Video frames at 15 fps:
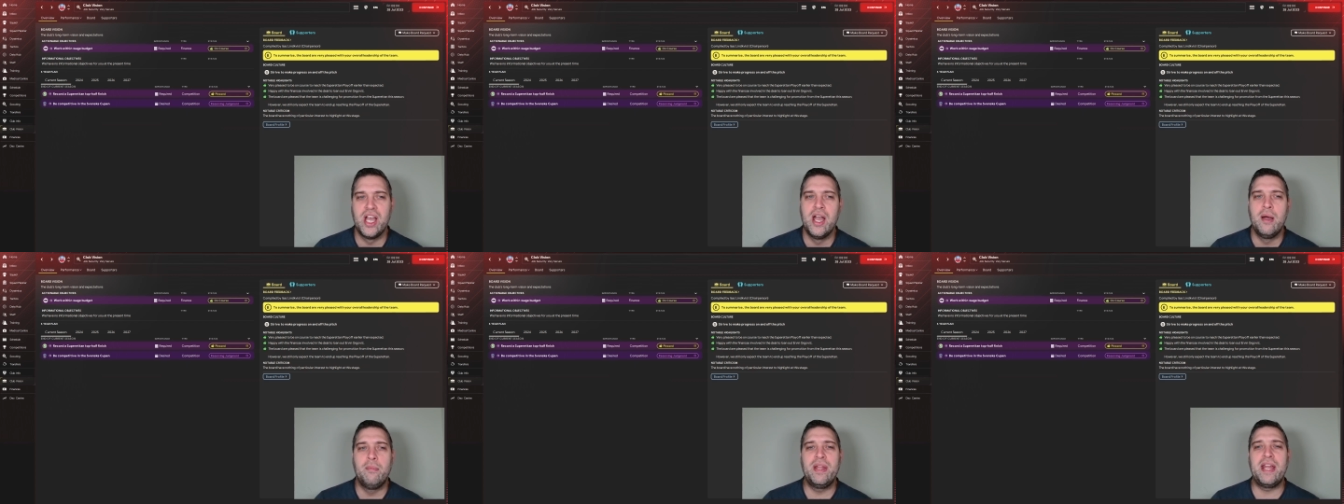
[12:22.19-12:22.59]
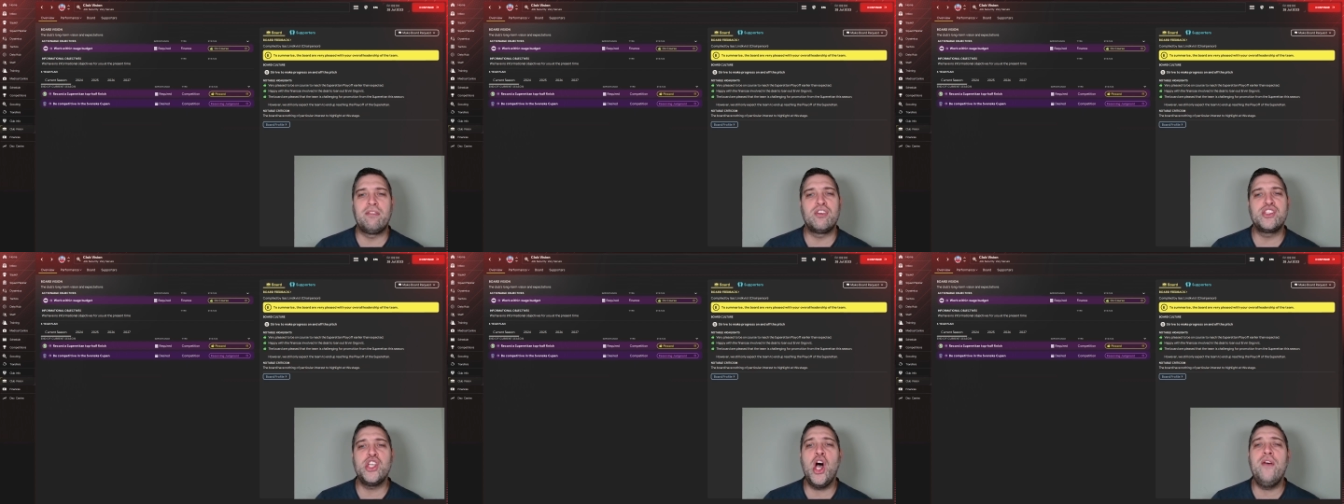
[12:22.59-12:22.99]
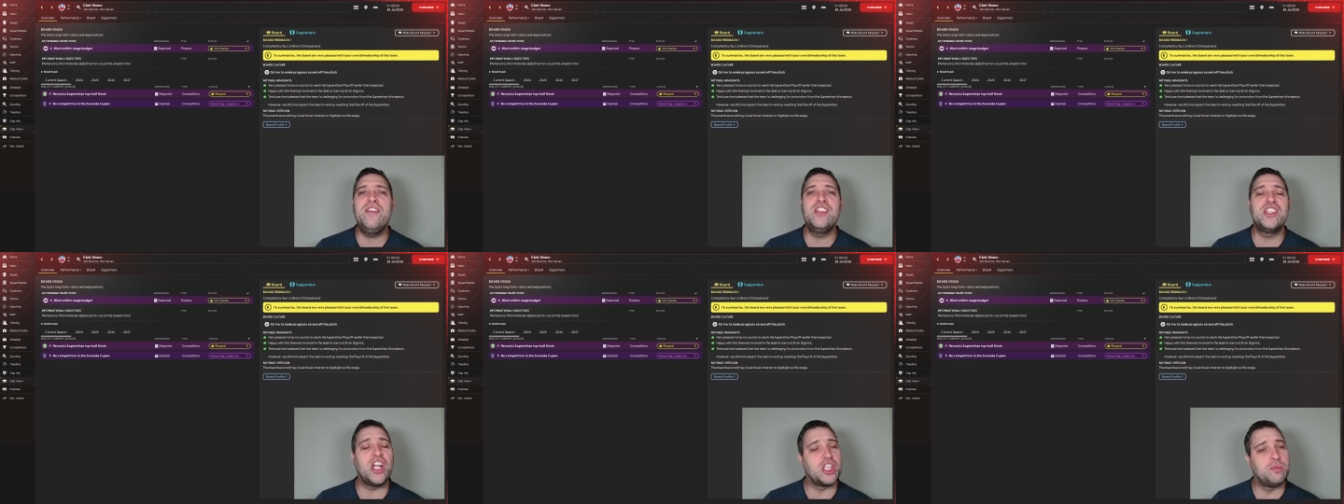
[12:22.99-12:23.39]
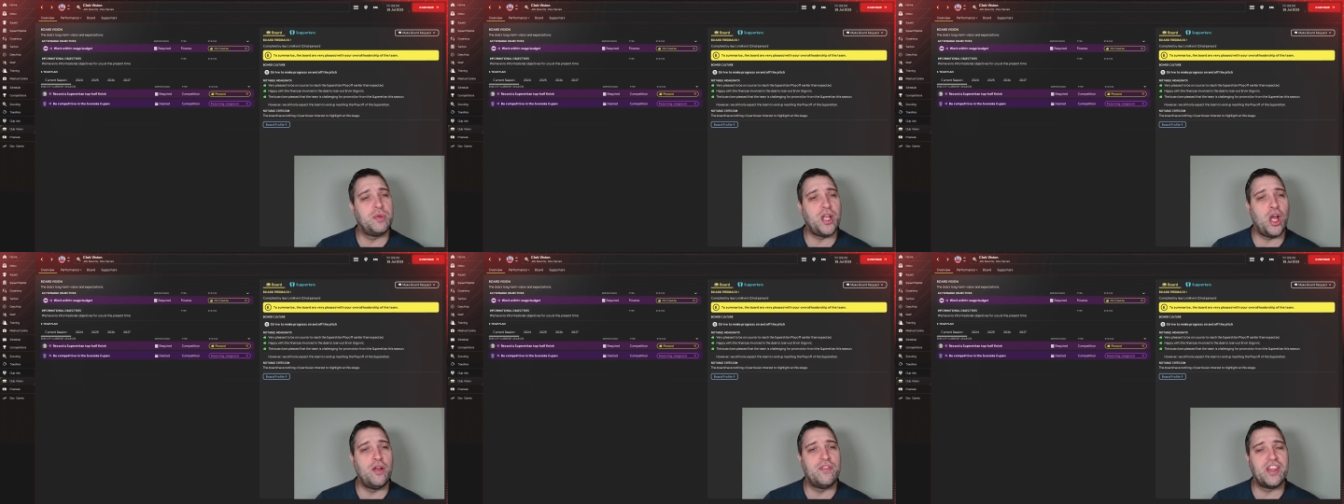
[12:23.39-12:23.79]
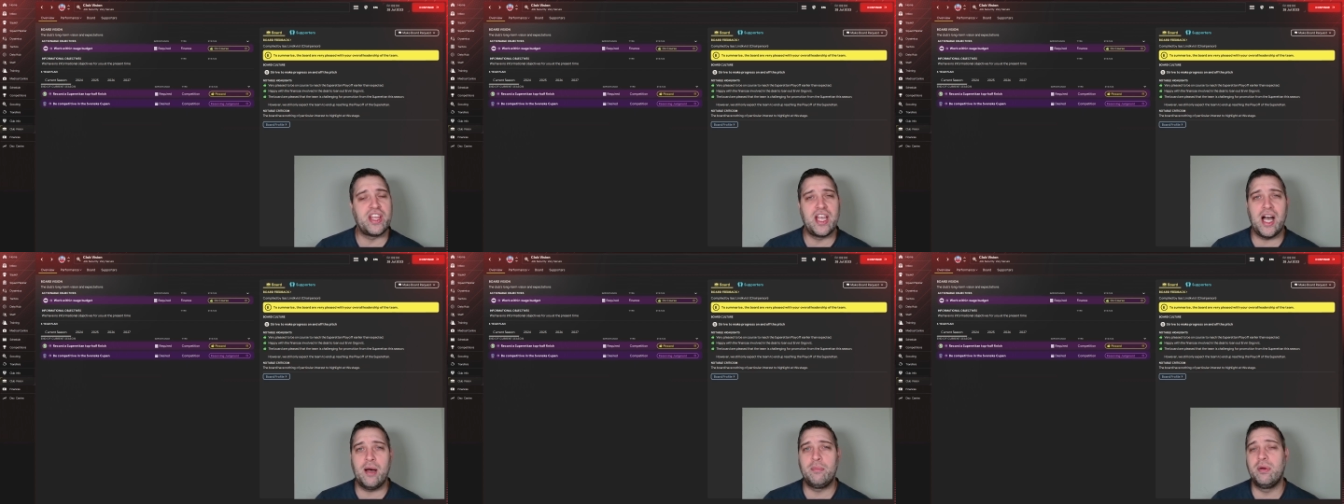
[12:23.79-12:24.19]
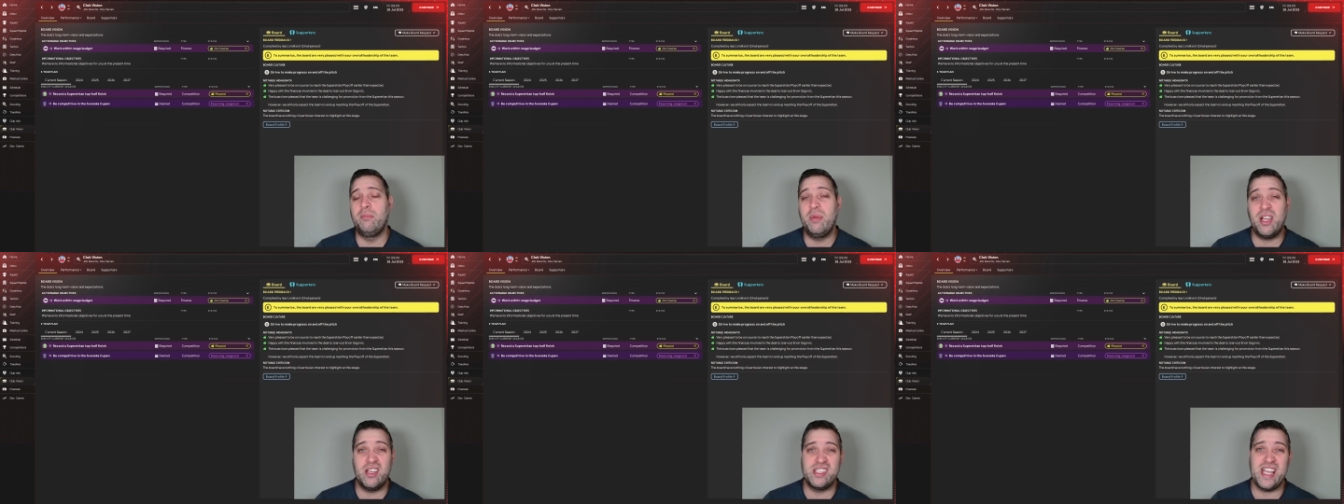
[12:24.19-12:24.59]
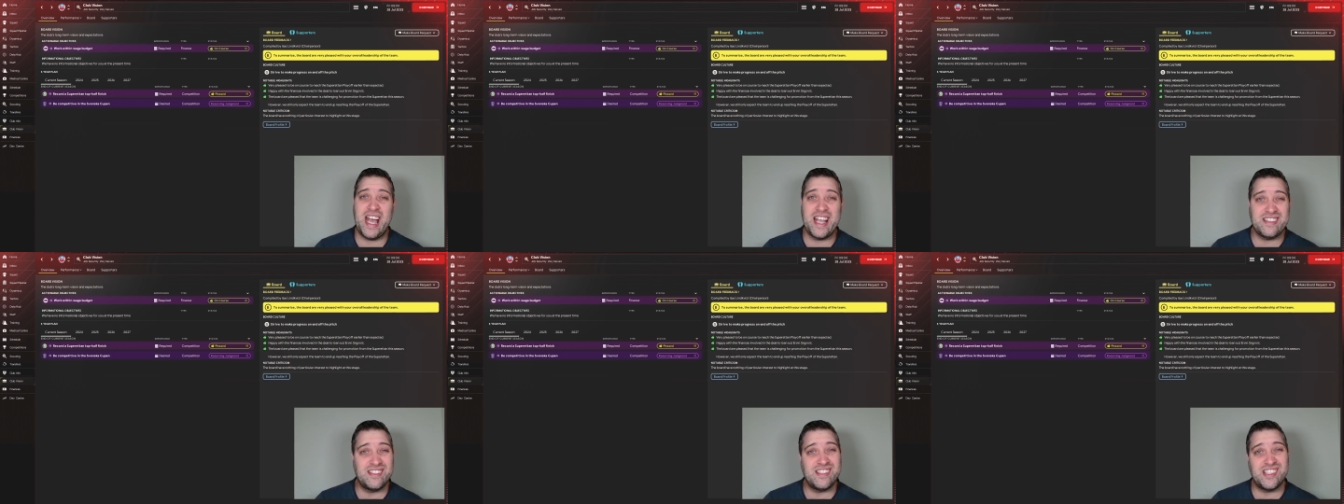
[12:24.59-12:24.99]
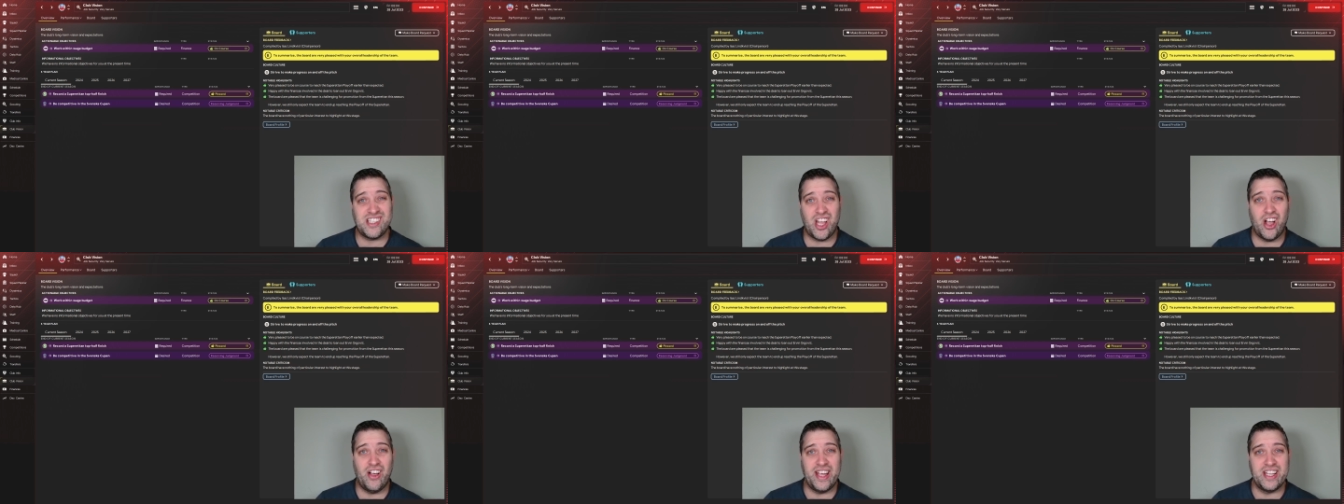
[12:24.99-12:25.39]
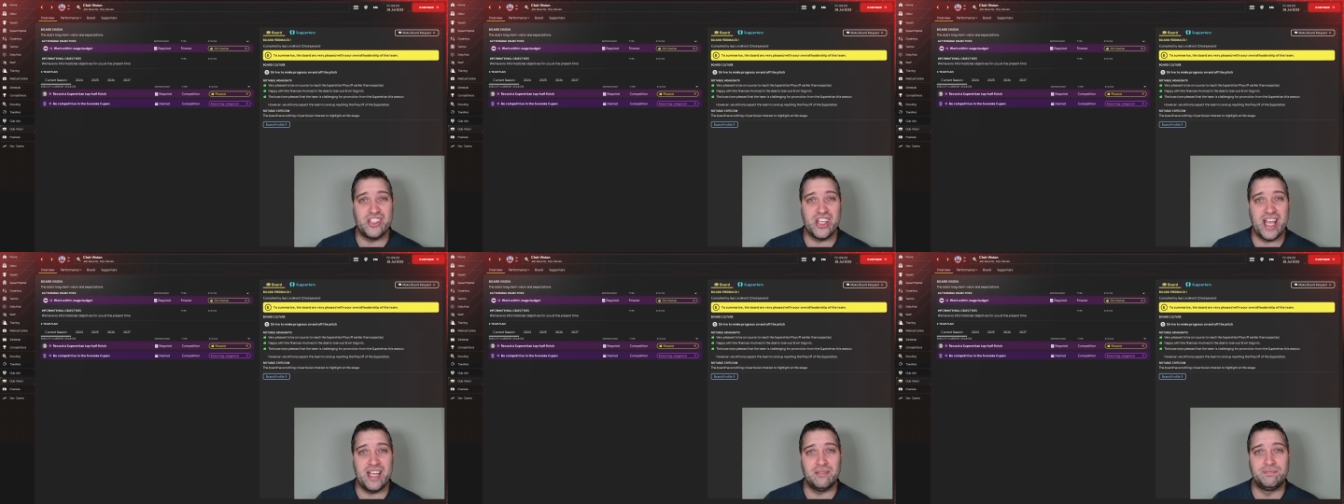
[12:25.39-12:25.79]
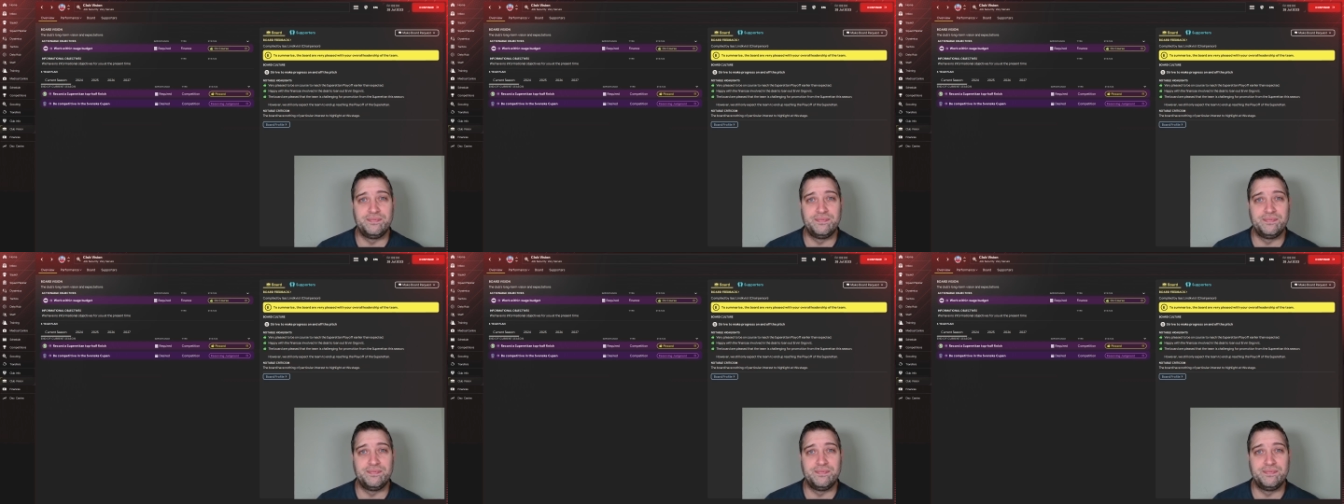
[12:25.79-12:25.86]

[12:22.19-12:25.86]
but they're reserving judgment over the Cup because it hasn't started yet.